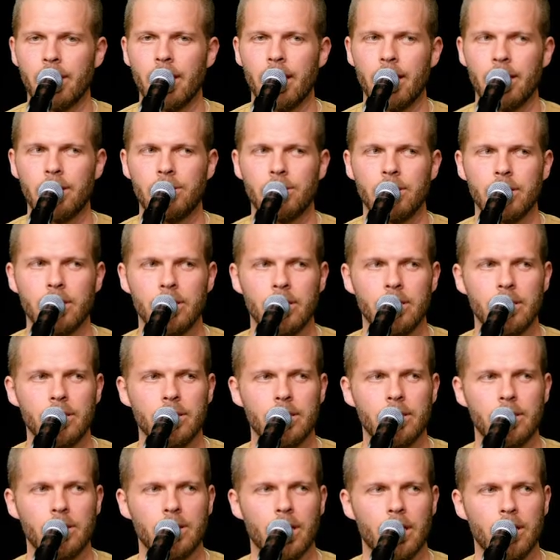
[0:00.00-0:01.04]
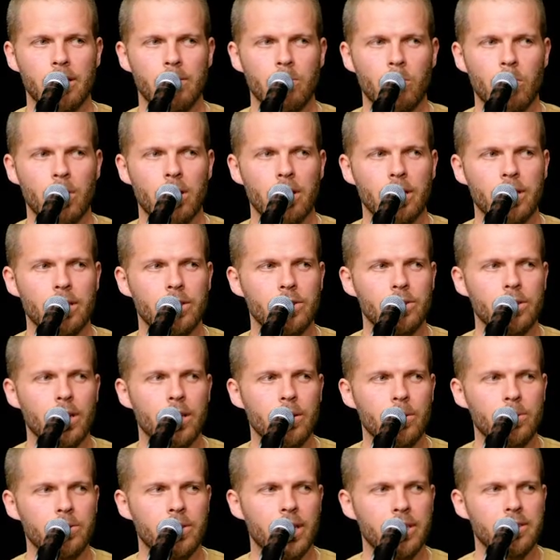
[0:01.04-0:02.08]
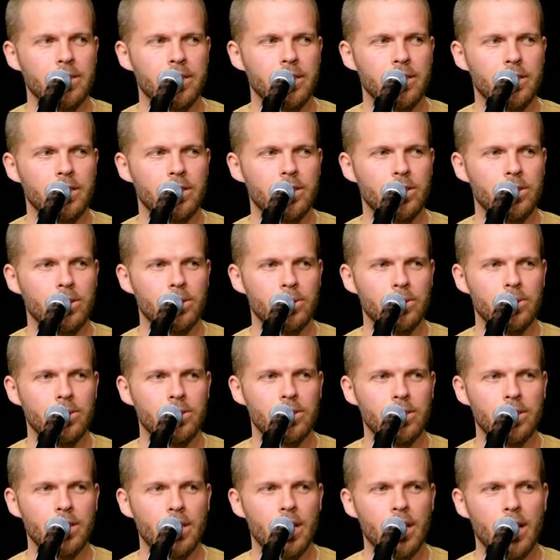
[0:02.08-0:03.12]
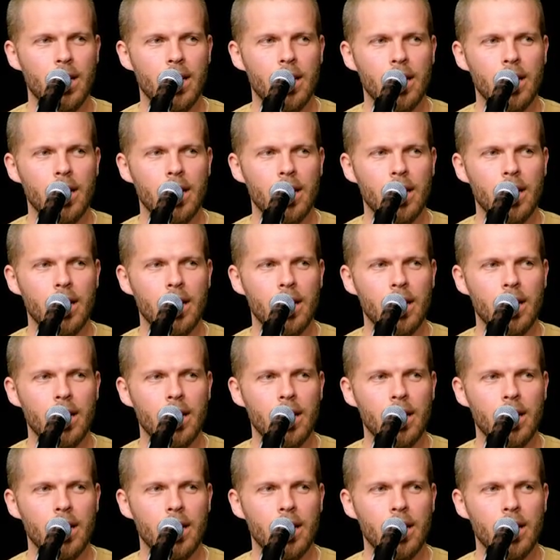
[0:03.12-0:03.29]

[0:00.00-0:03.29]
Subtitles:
engaging in this kind of work and trying to address these issues,